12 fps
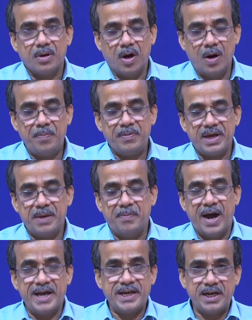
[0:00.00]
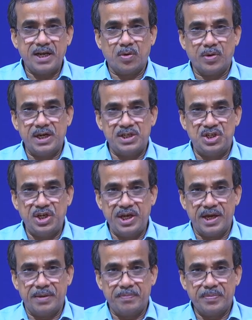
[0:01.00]
of a binary coded
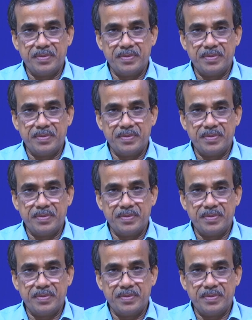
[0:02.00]
GA